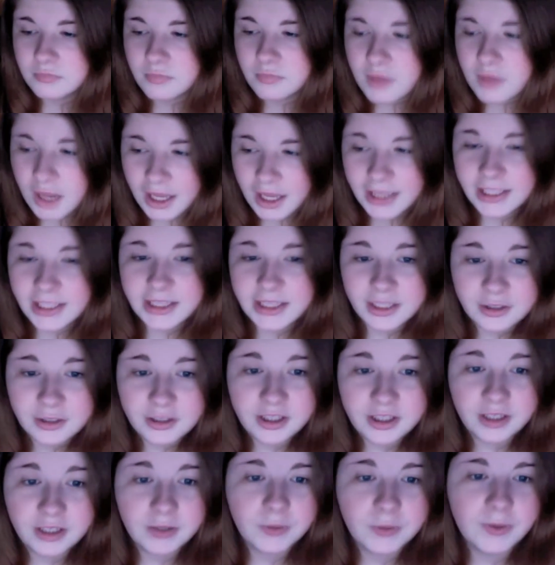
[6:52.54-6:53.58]
I think they're
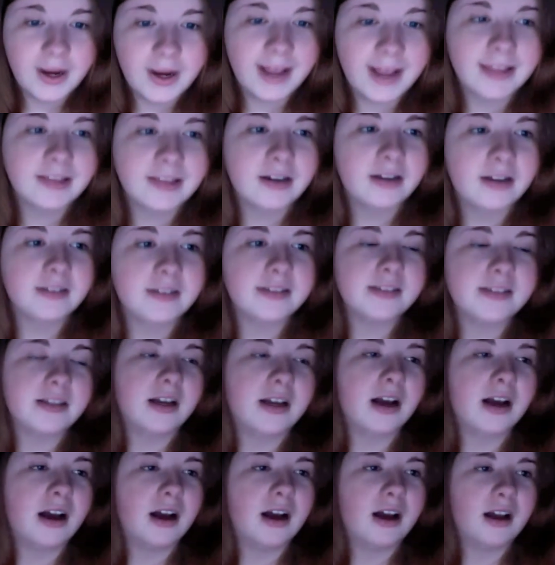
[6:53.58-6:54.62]
cute. I thought
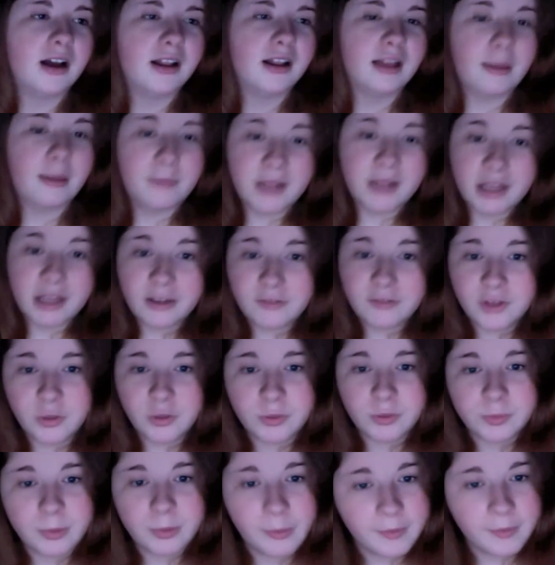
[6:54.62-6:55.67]
Let Me Love You
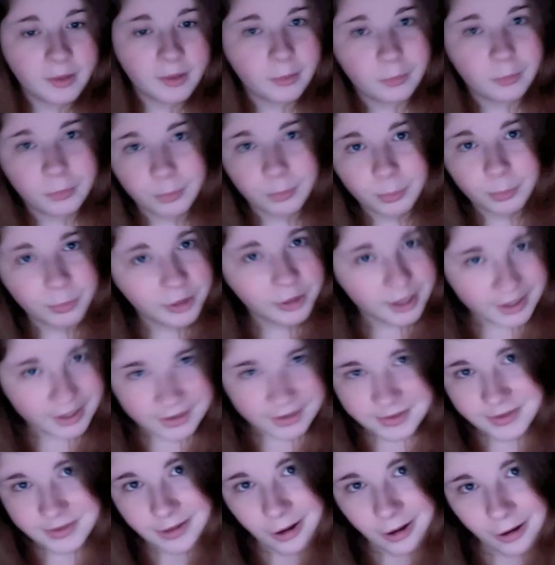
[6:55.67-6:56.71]
was probably the
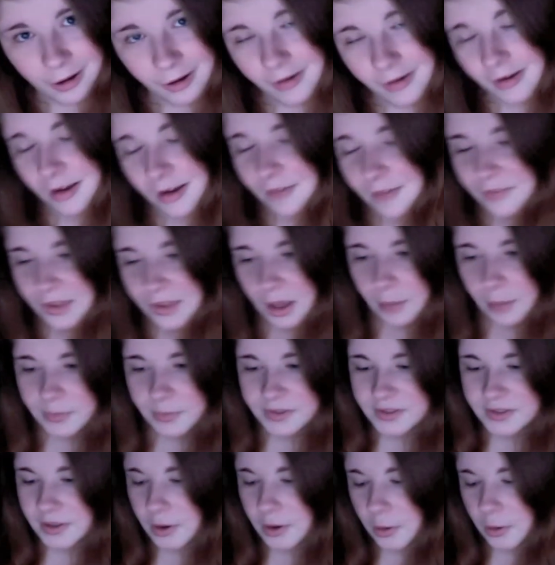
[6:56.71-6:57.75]
prettiest song of the
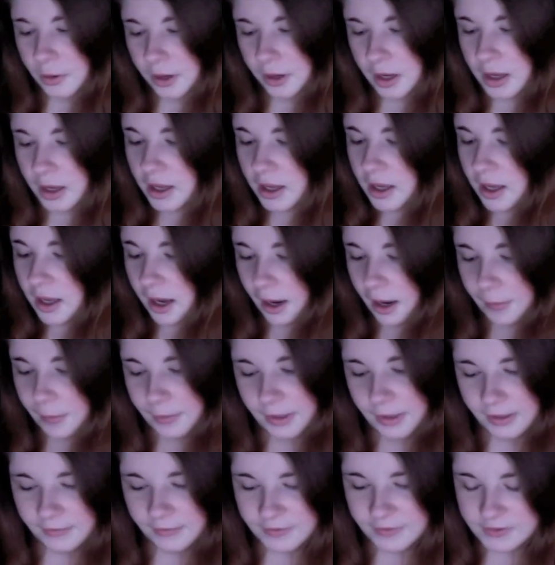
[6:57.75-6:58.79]
episode. I really
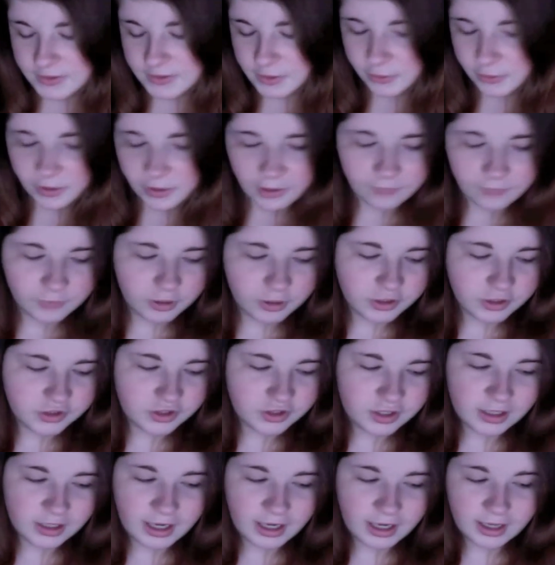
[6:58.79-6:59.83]
love the slow down
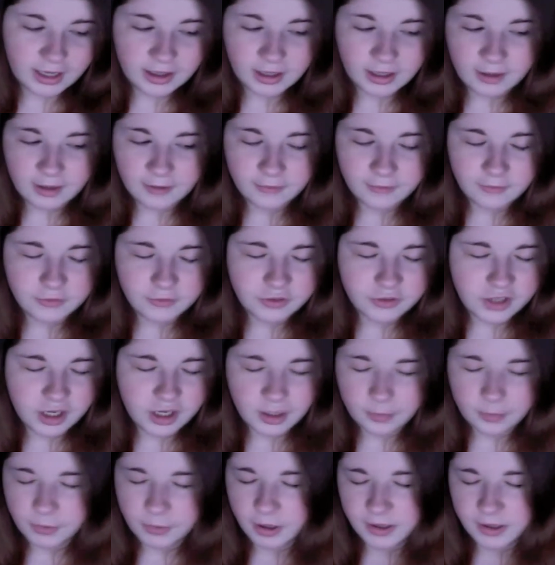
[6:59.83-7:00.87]
version. I love Jacob
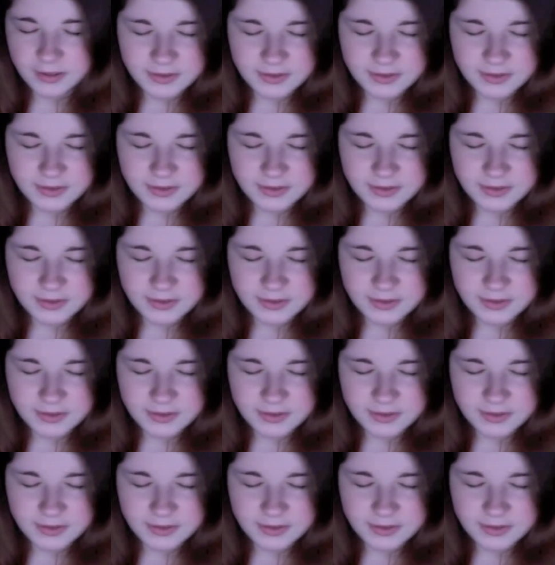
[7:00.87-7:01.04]
Artist's